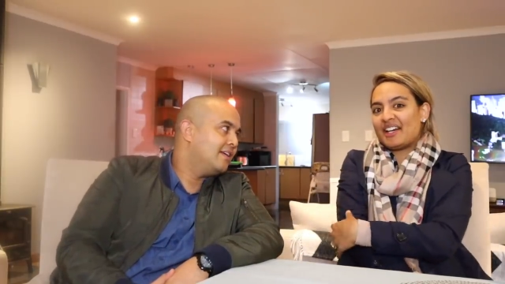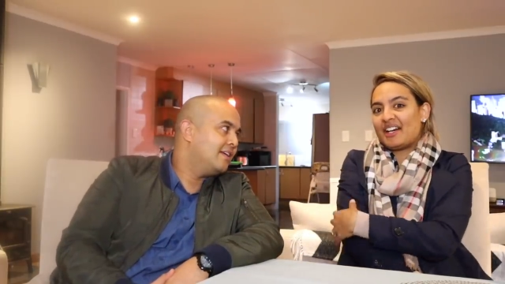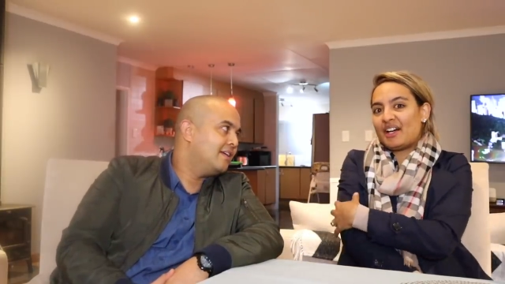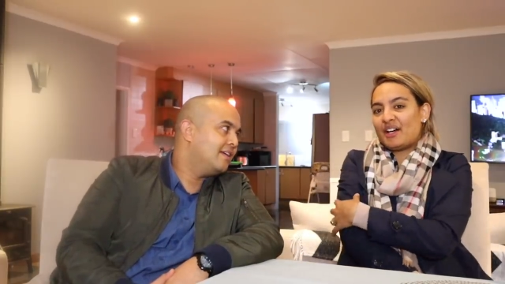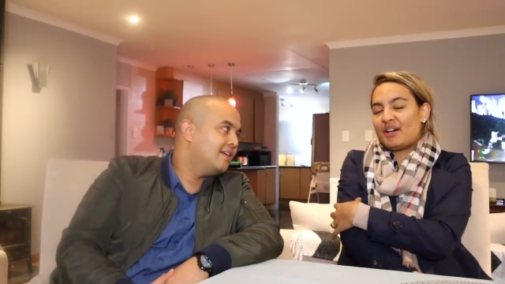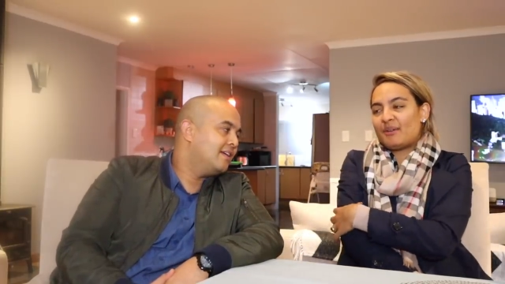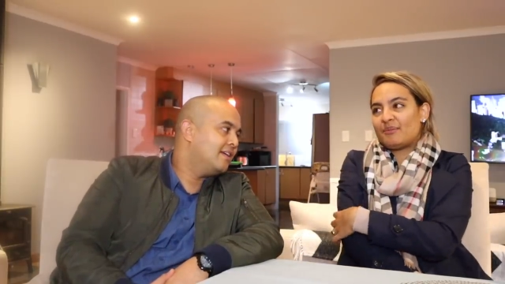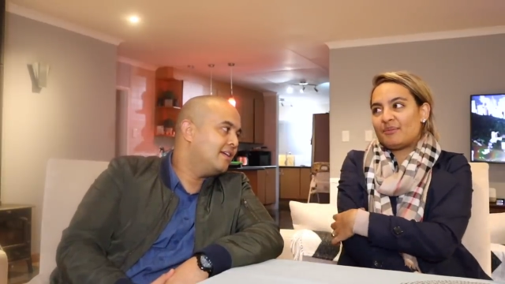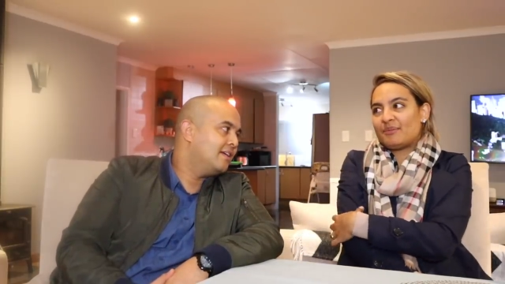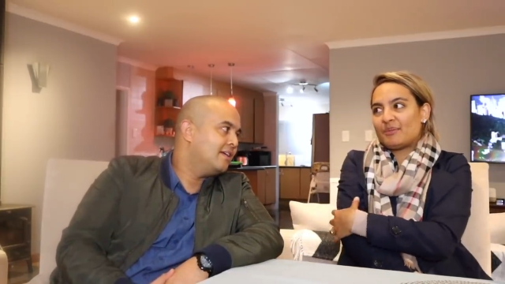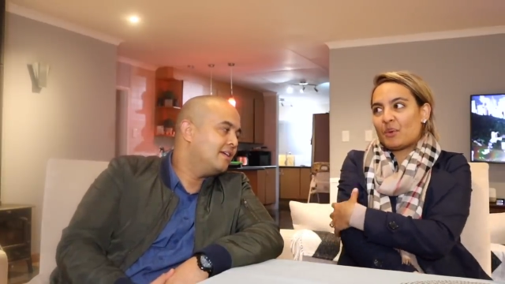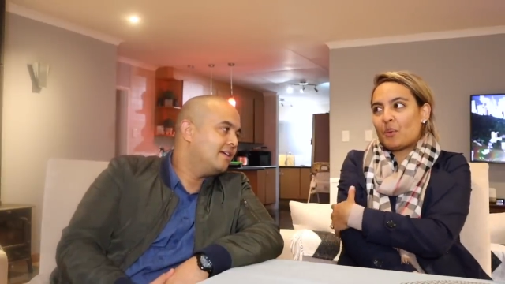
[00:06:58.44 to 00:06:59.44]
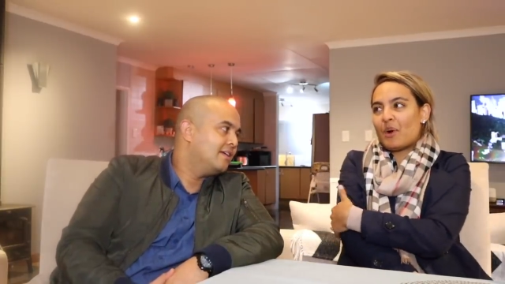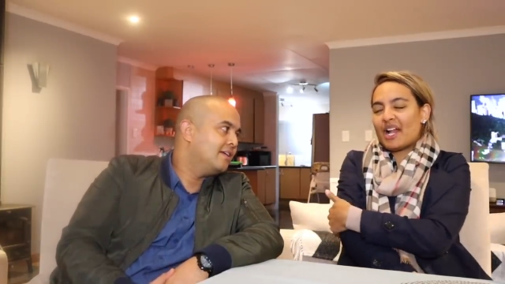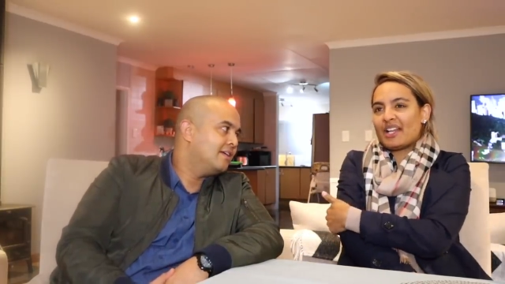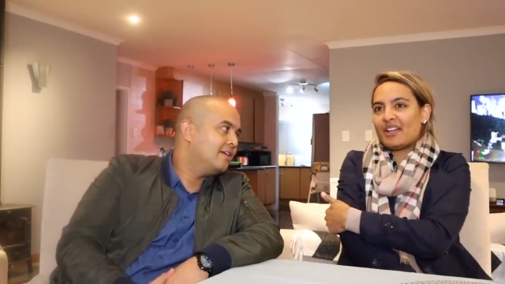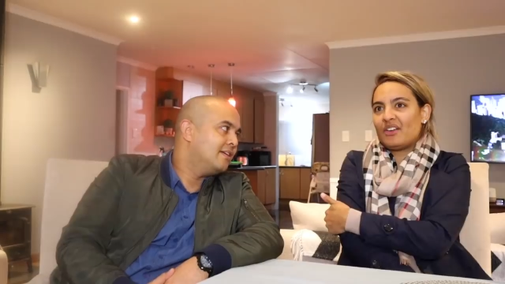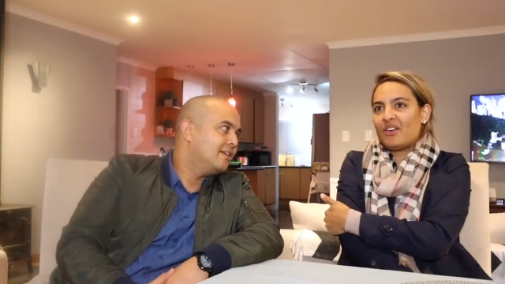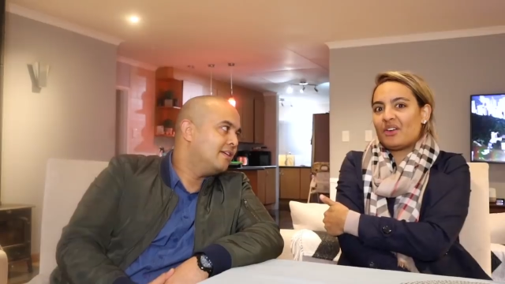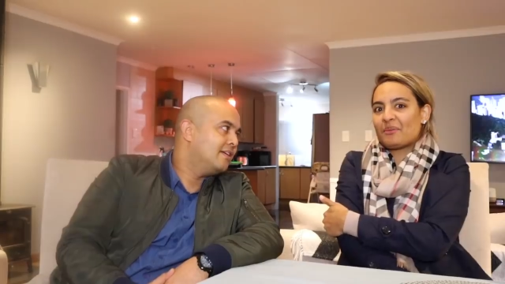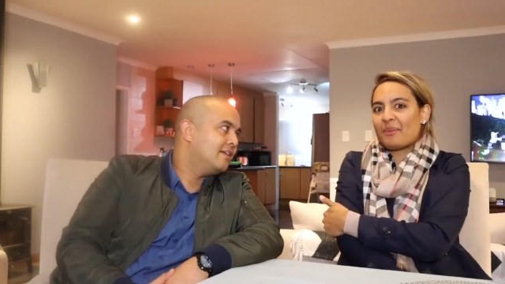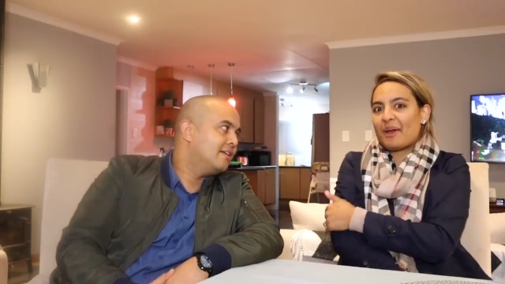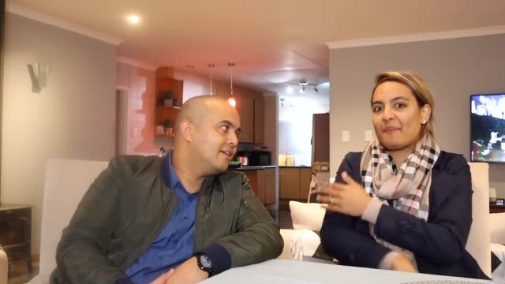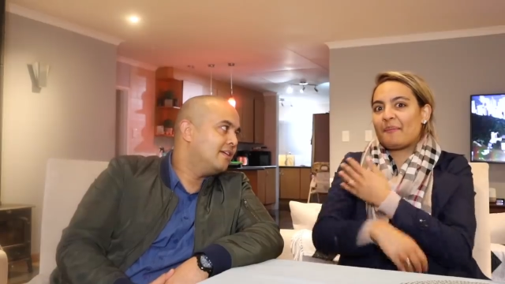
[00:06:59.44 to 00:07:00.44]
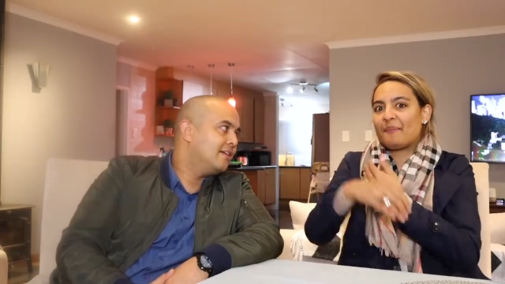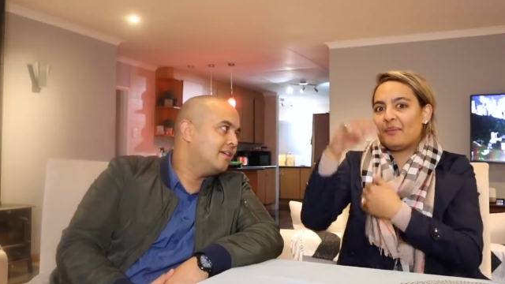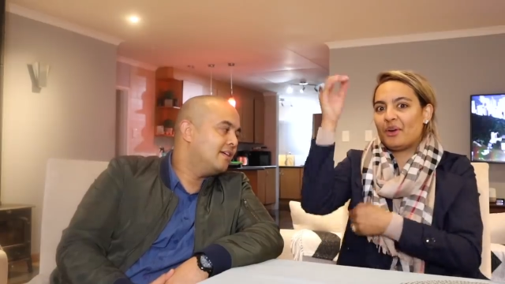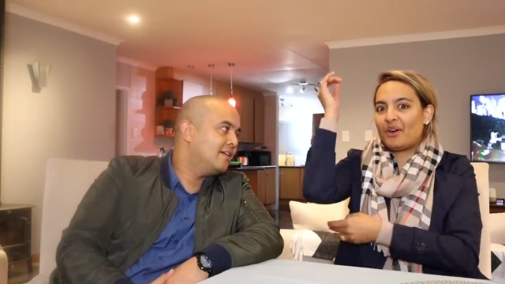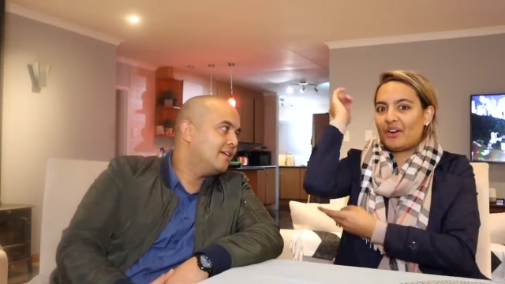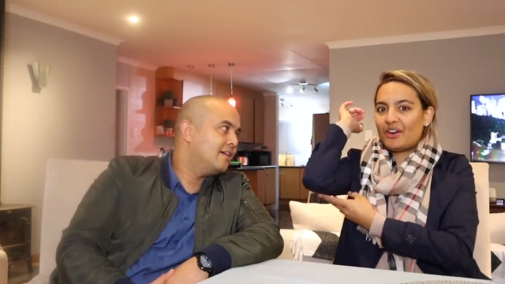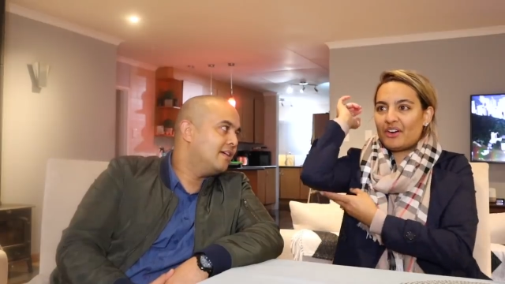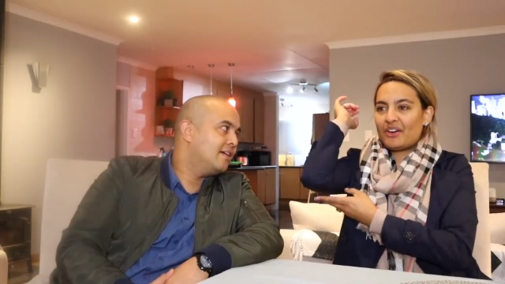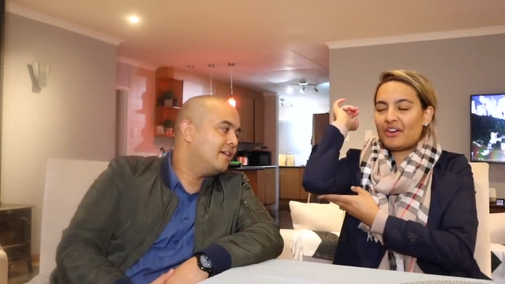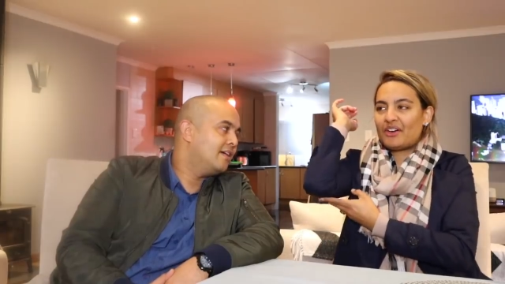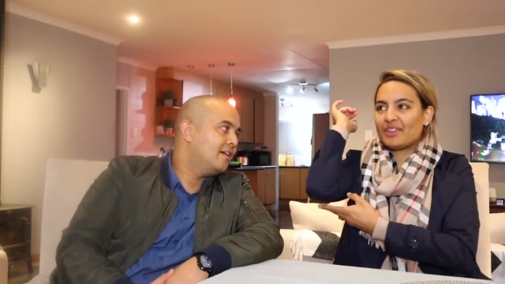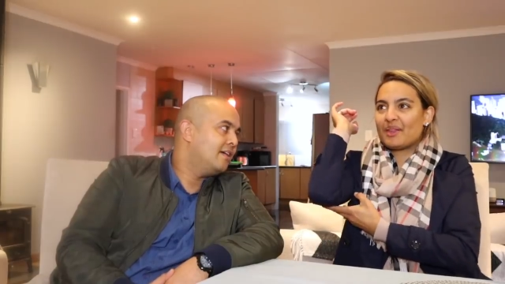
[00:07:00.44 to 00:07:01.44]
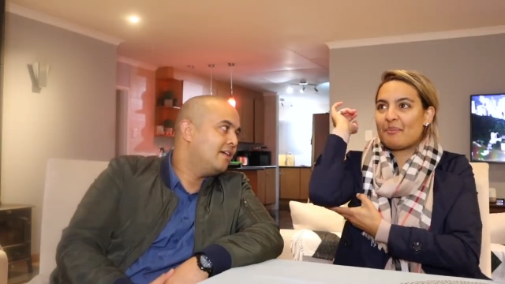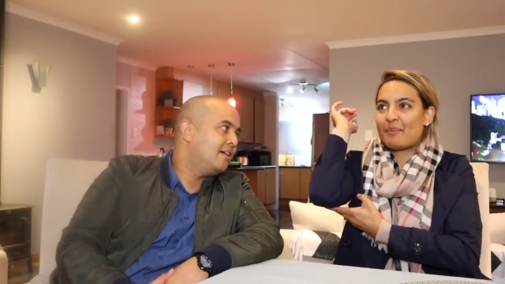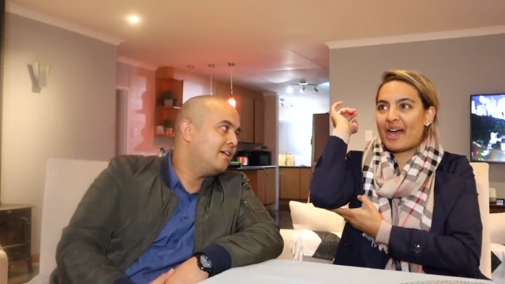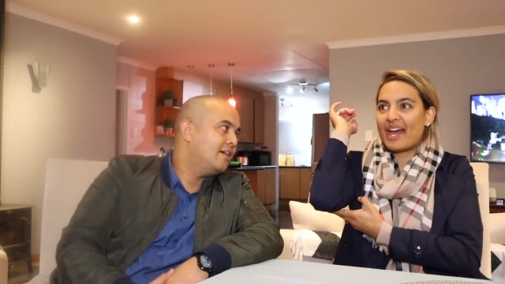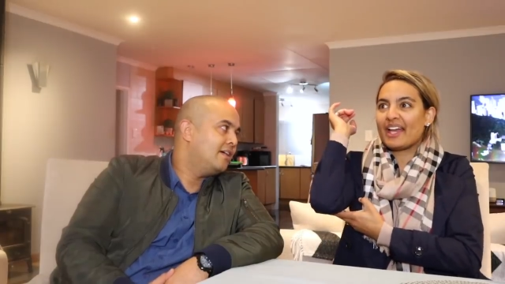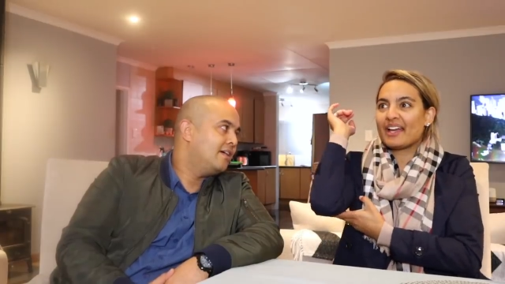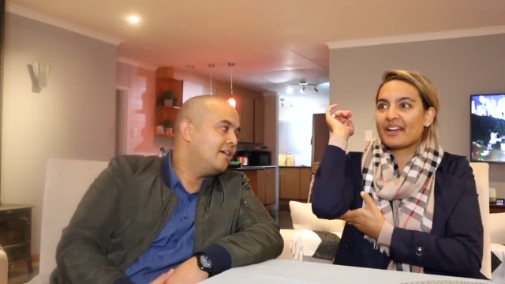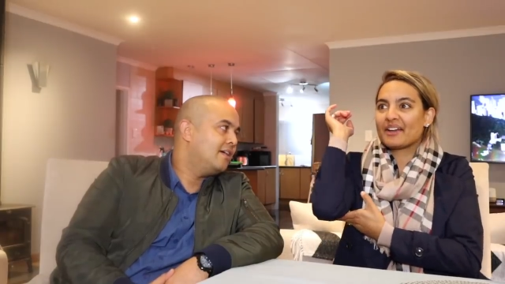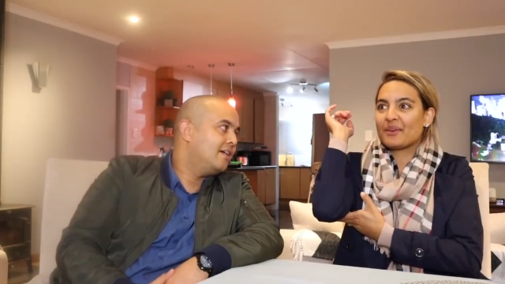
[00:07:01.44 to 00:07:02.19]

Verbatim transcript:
Speaker 1: um, one on my on the back.